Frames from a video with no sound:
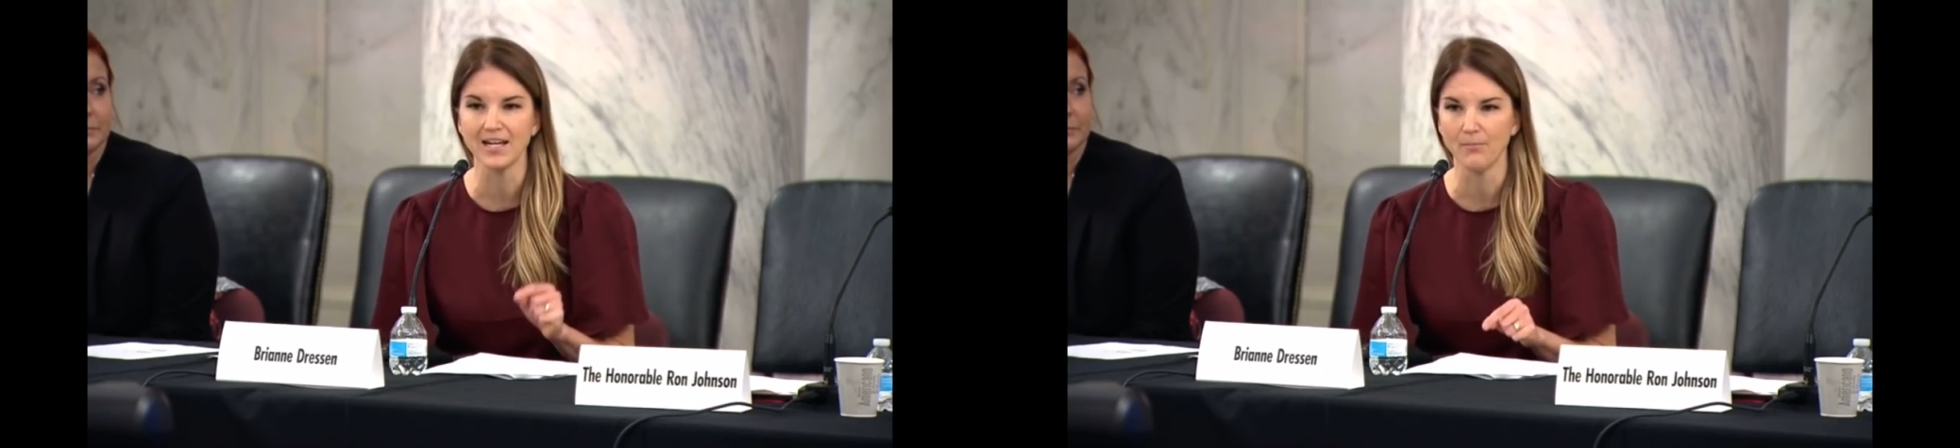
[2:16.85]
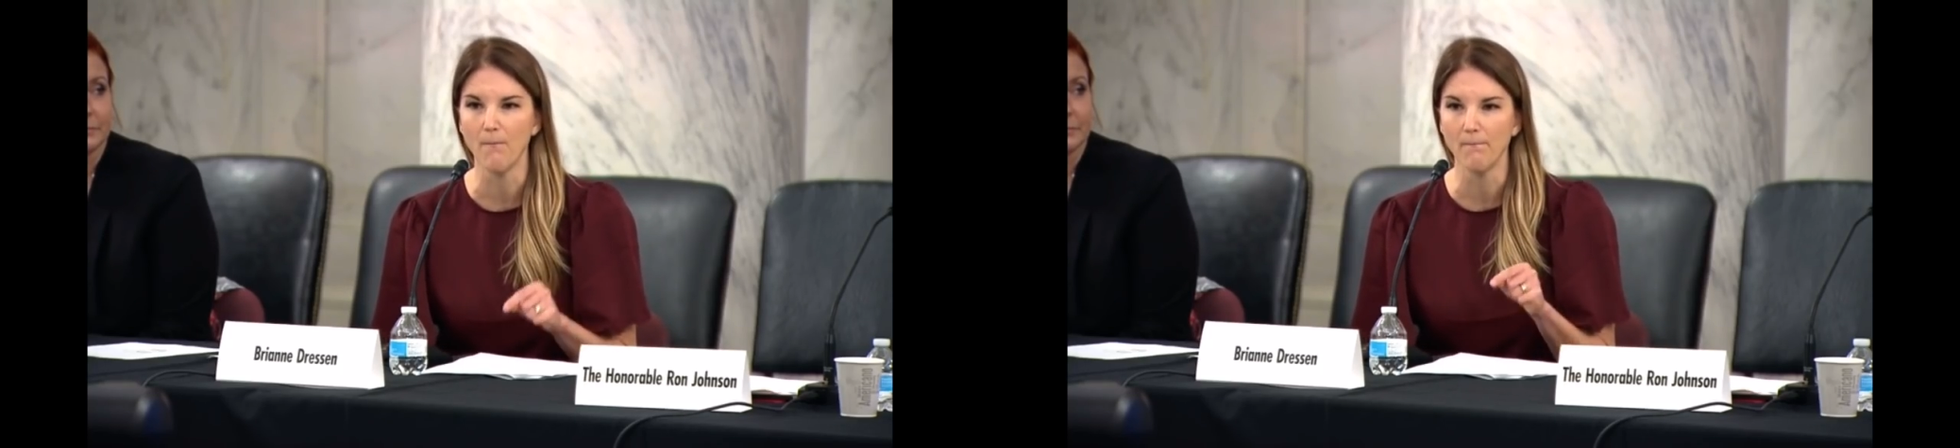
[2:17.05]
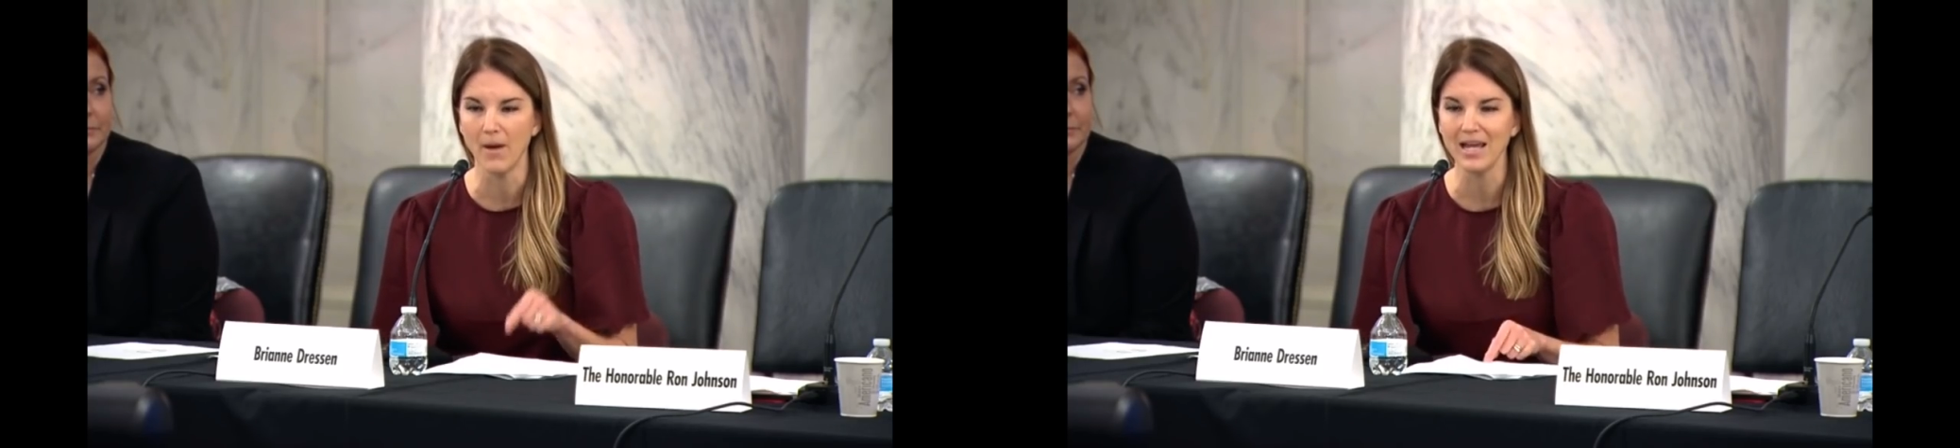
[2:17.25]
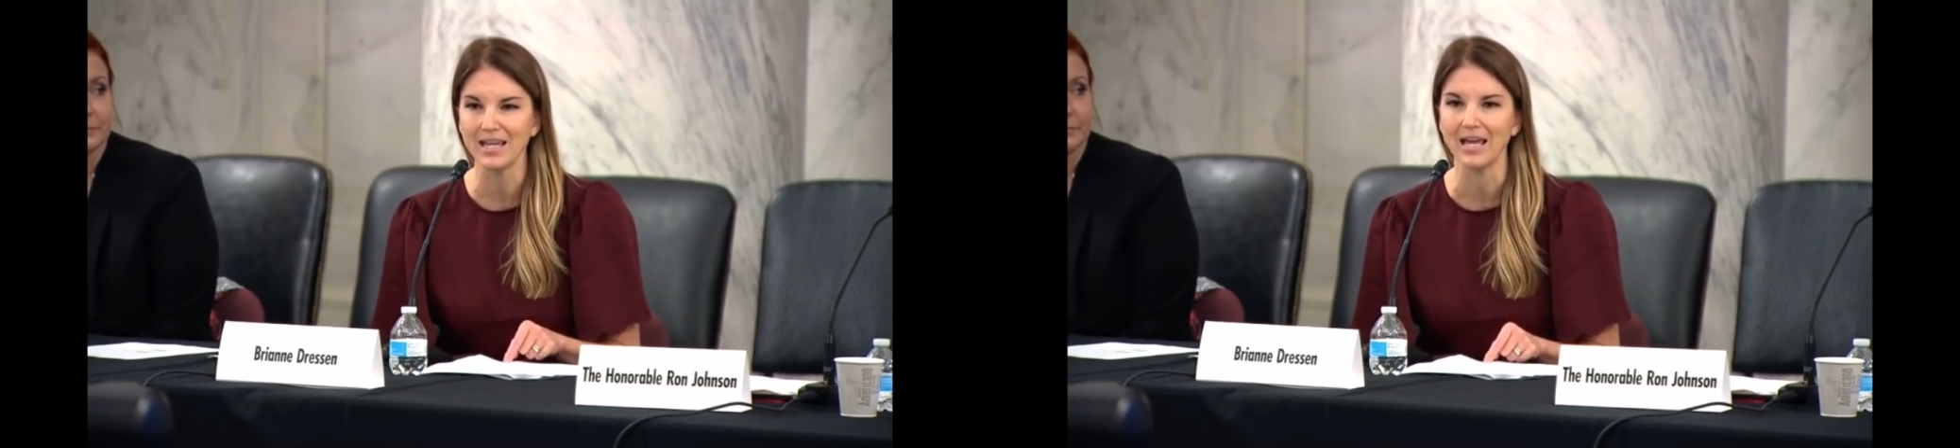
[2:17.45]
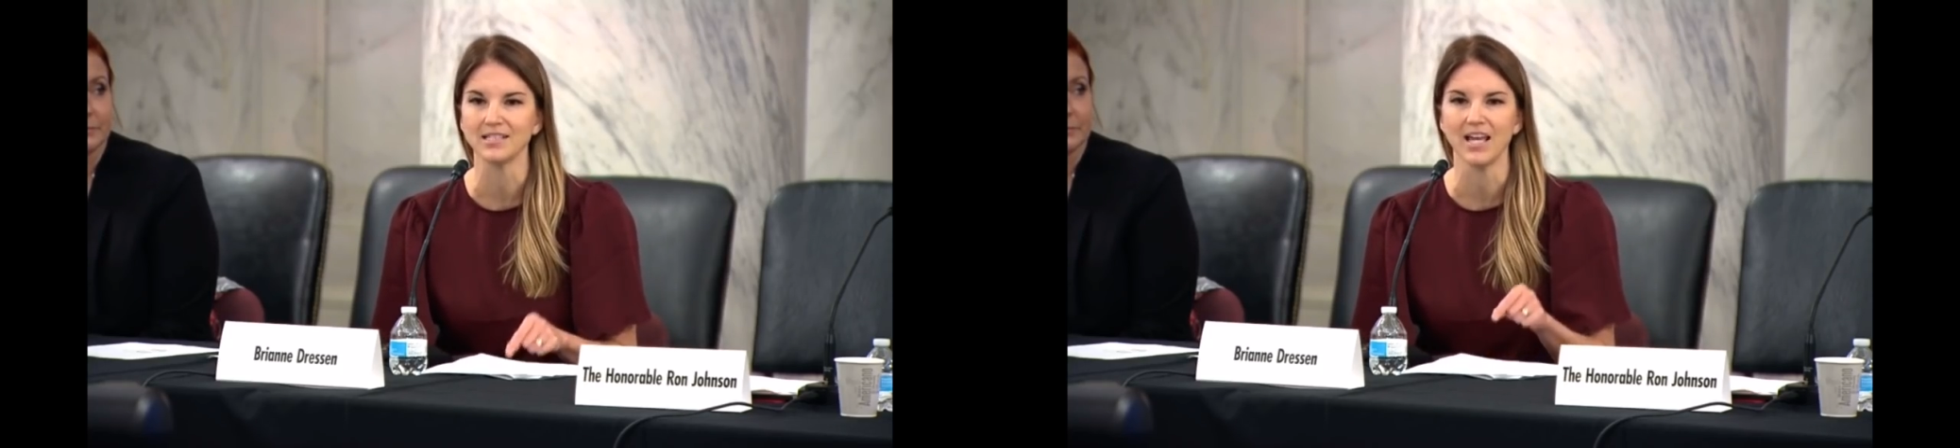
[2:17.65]
about my
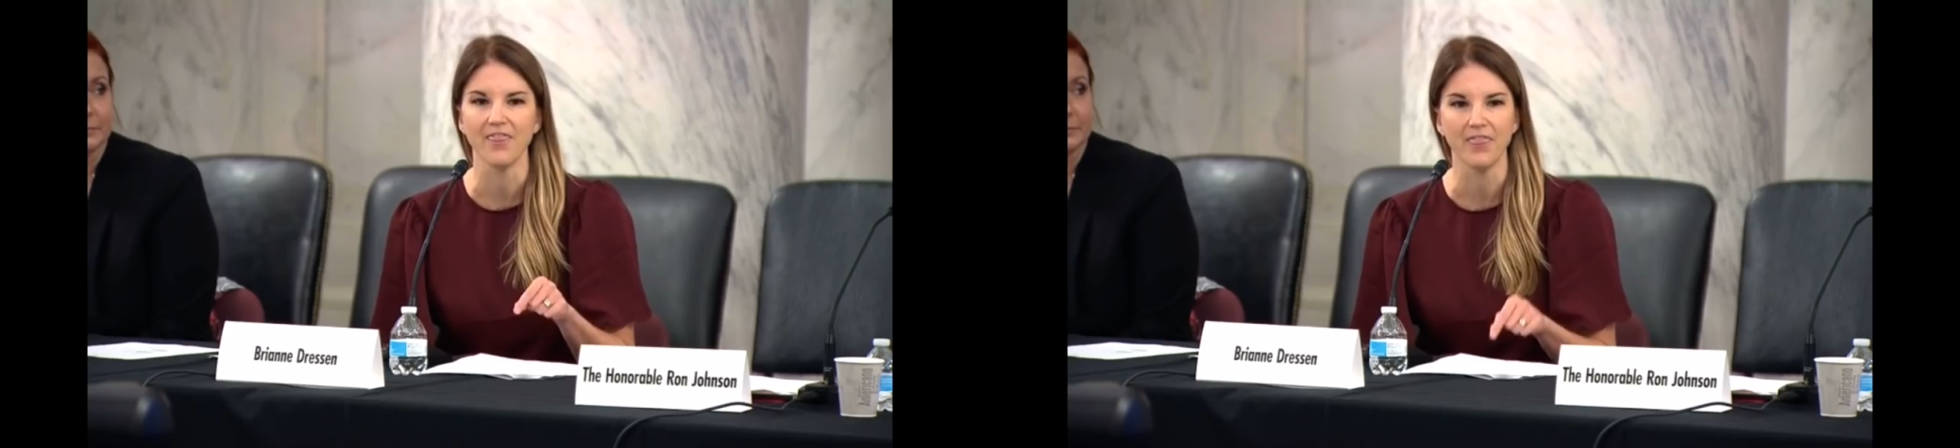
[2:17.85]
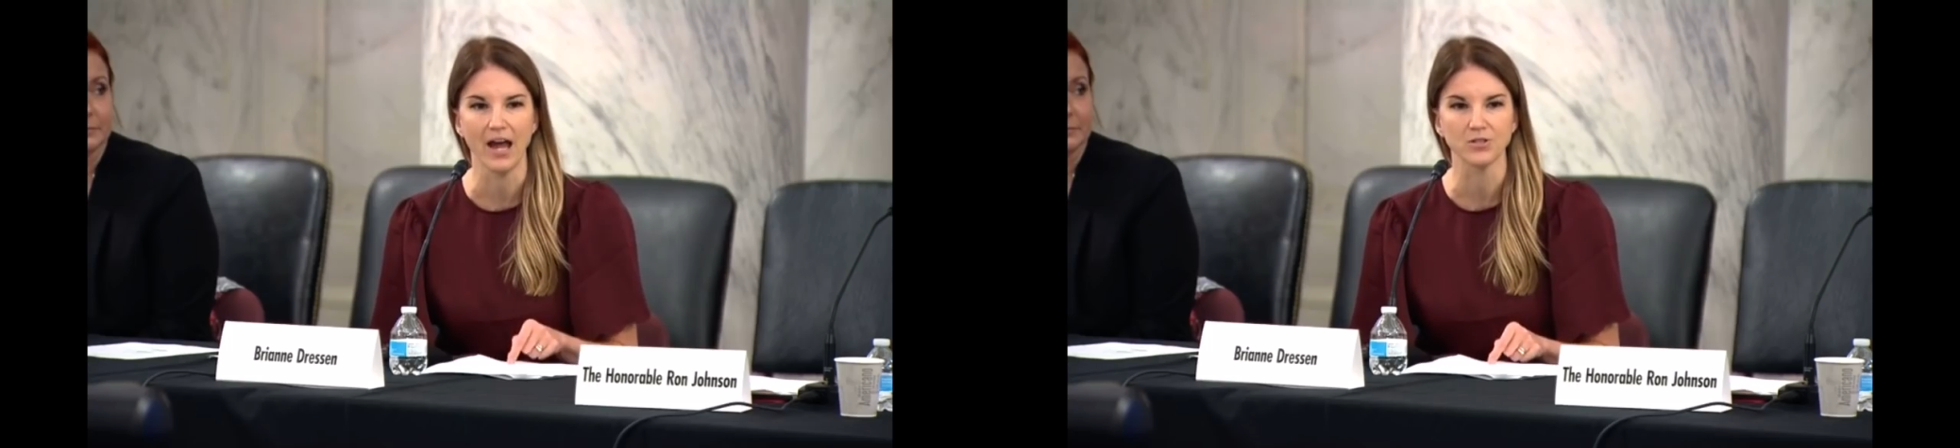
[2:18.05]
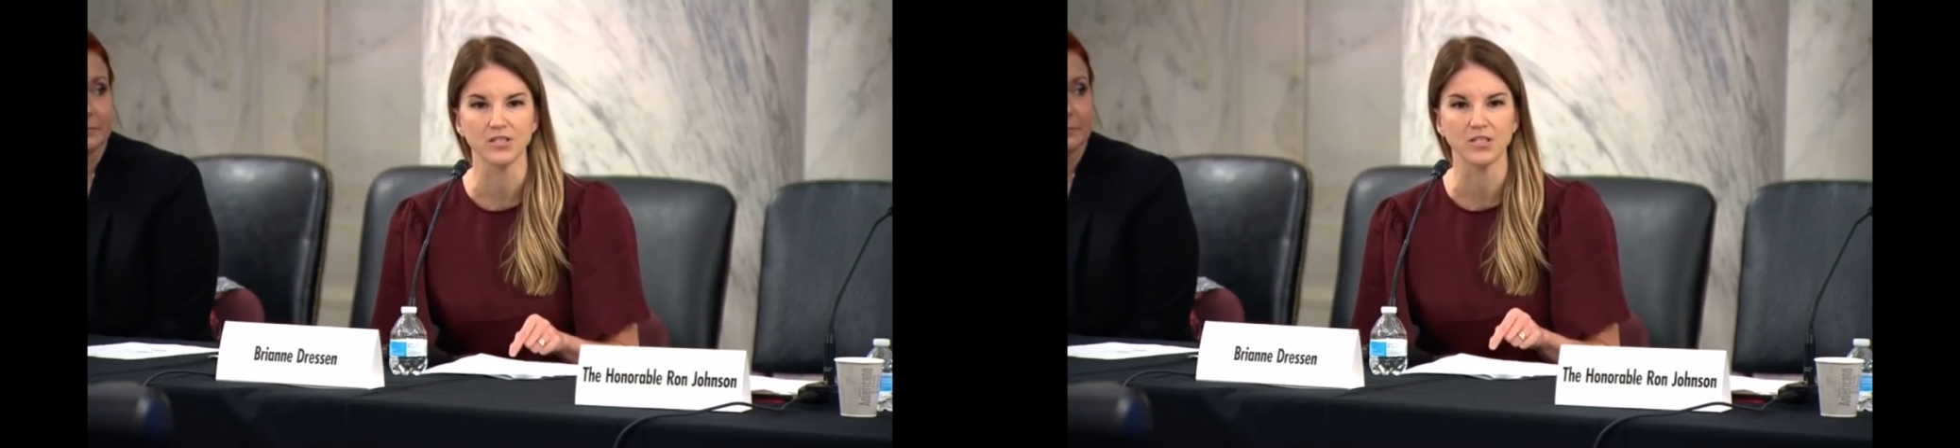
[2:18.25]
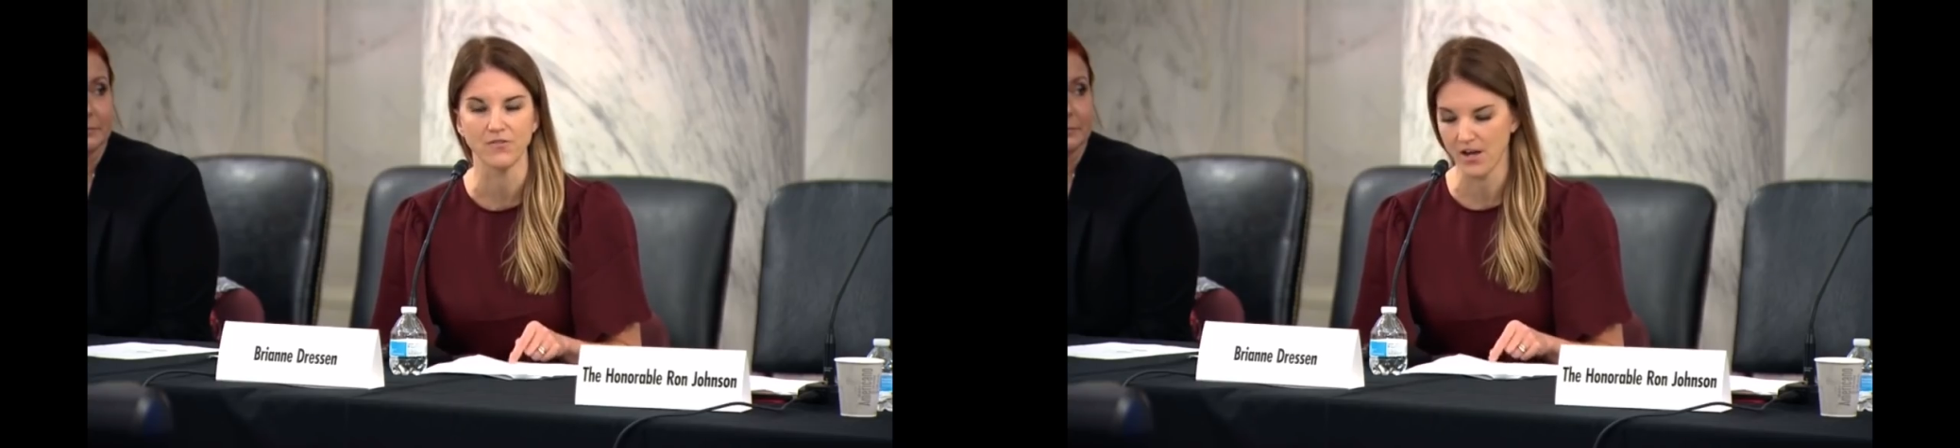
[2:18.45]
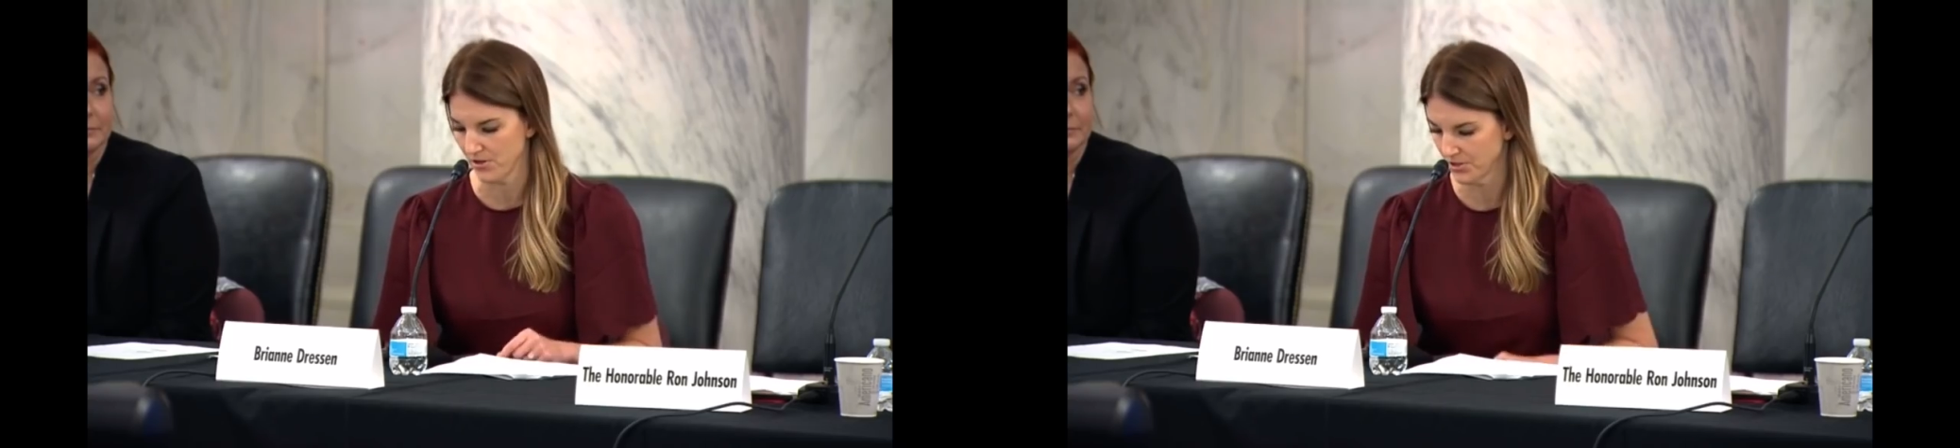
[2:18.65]
case and thousands of
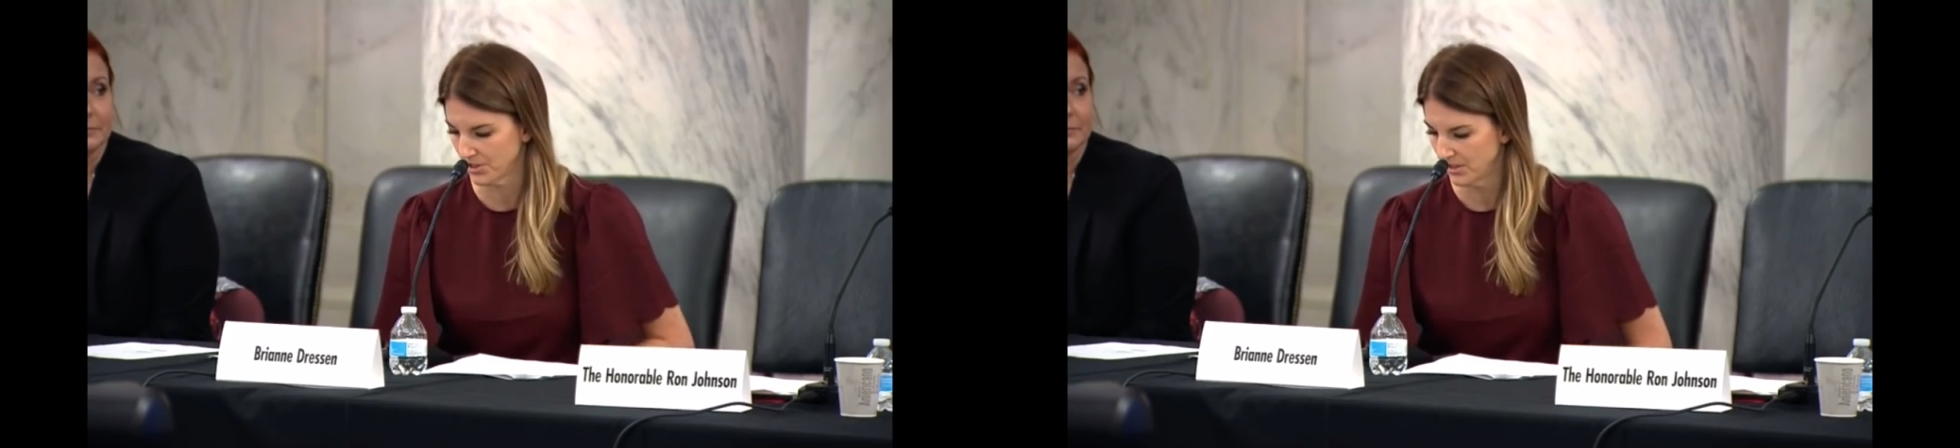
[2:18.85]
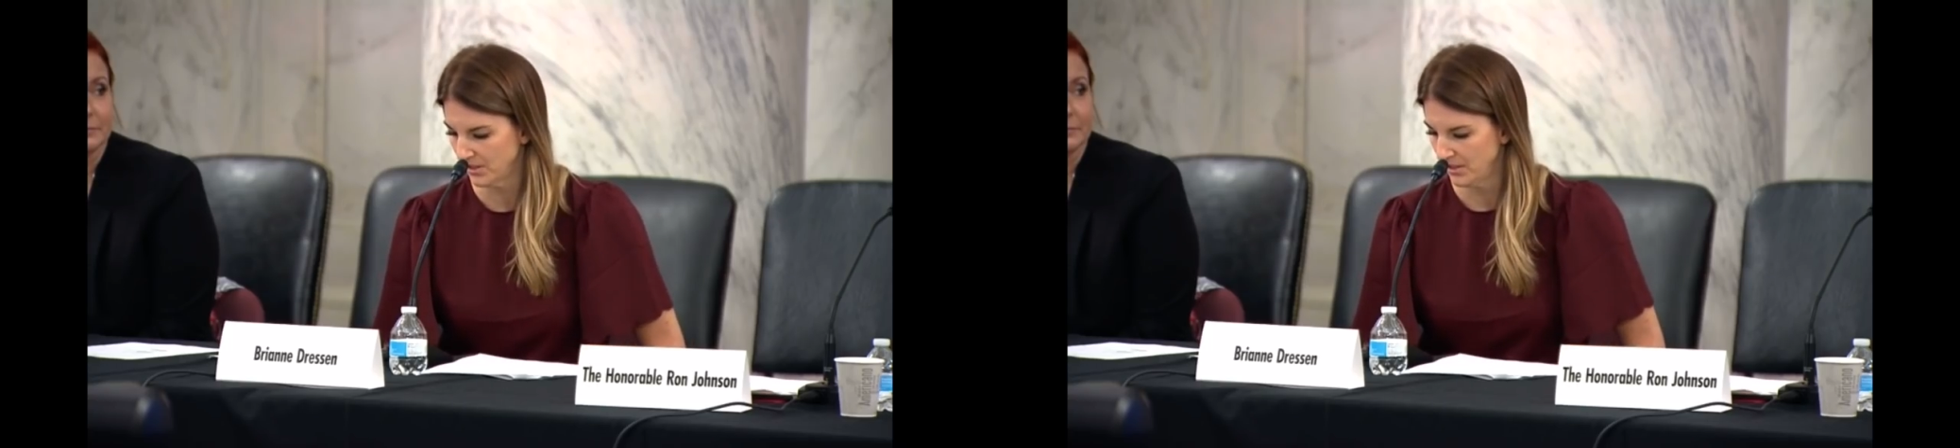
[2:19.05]
others.